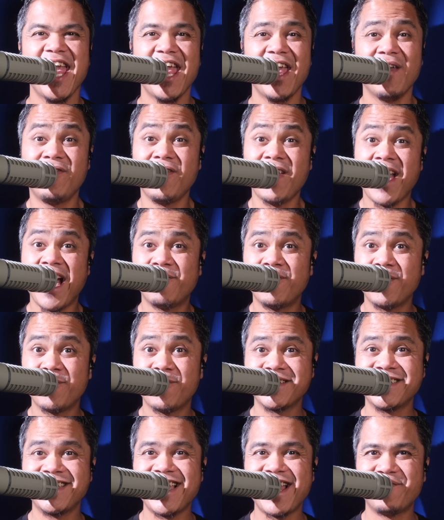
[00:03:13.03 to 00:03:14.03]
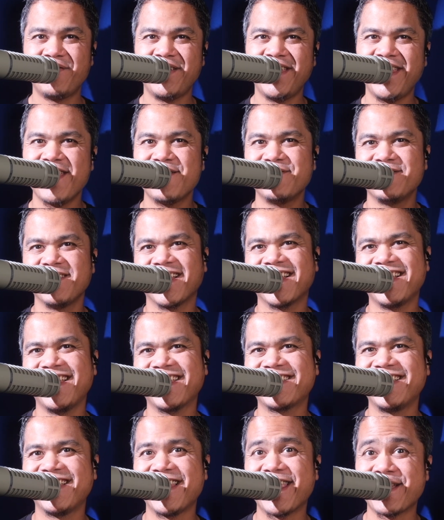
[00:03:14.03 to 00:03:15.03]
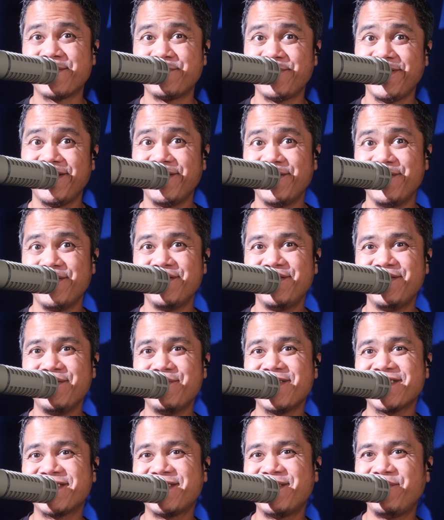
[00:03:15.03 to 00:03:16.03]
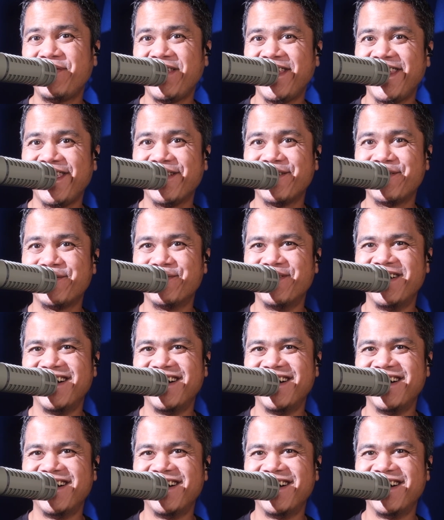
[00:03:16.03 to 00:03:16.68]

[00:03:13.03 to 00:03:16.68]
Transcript: If you haven't watched that video, click the link up here to watch the video.